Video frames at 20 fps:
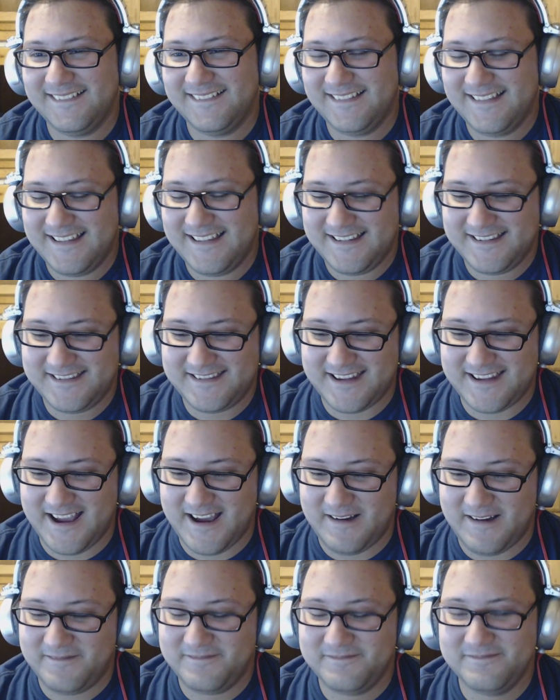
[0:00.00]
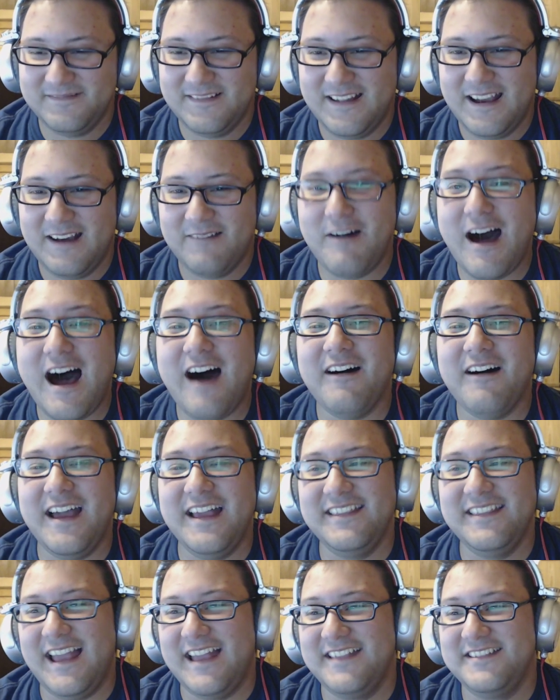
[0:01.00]
So, well,
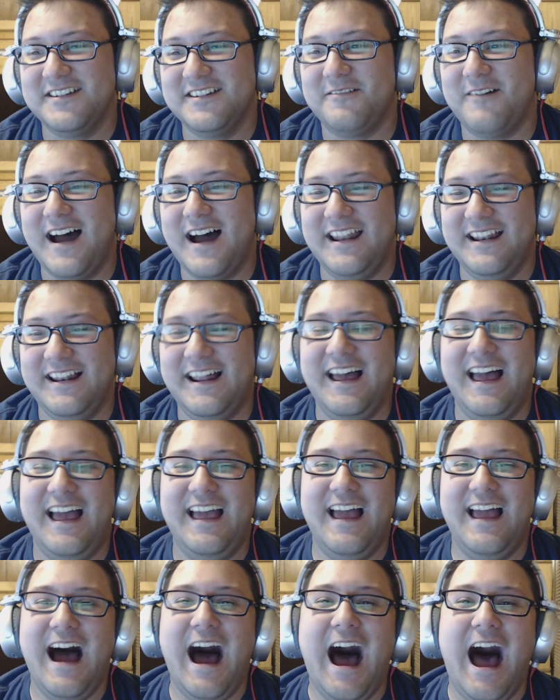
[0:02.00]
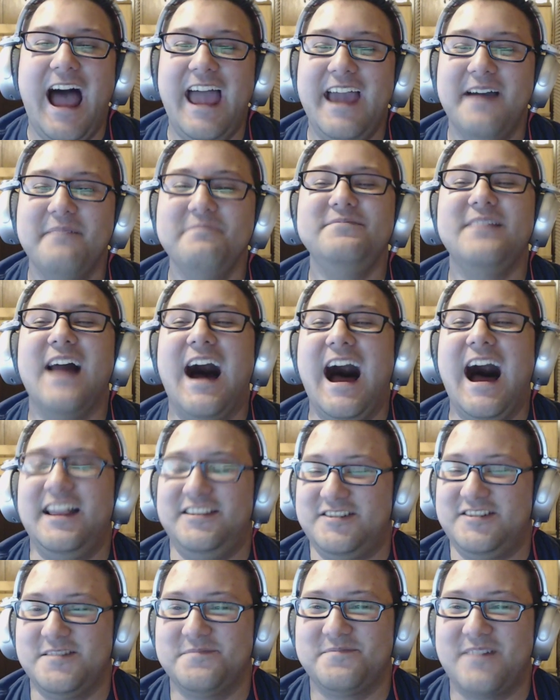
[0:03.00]
and you know what? I am not
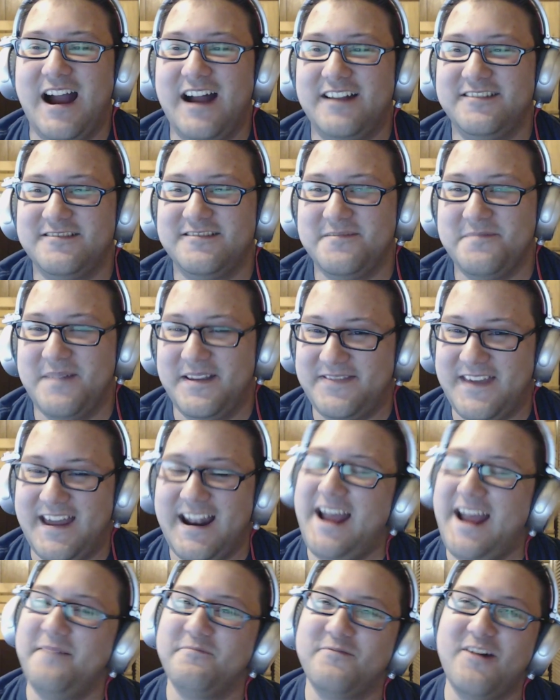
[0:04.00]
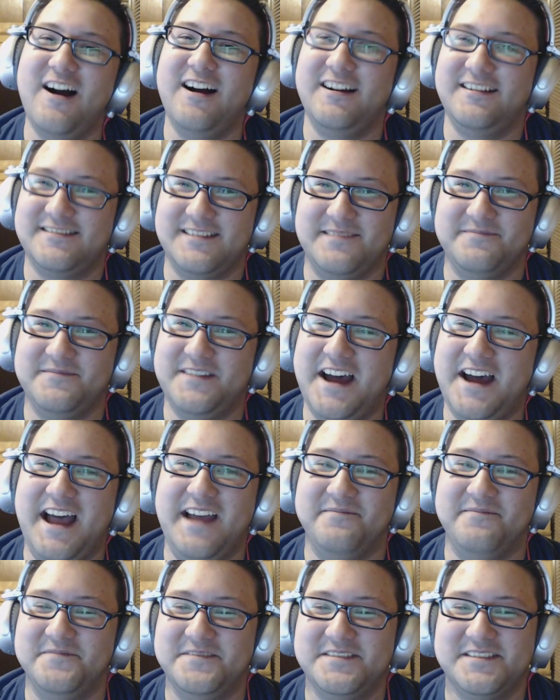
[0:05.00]
too proud to admit that I am wrong
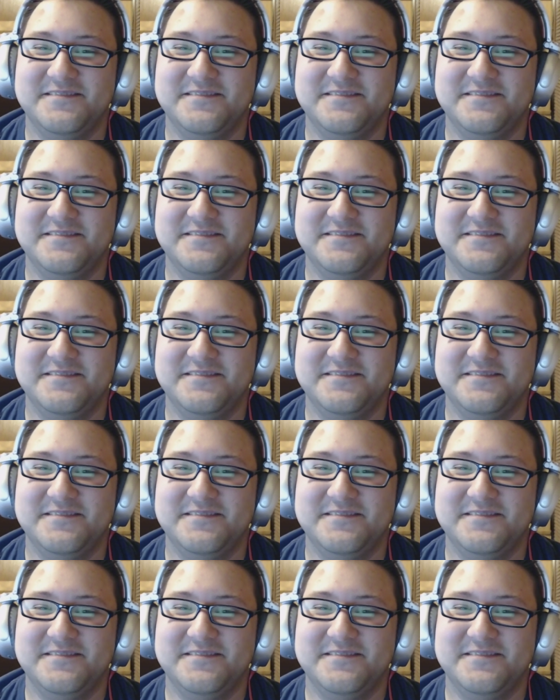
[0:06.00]
sometimes.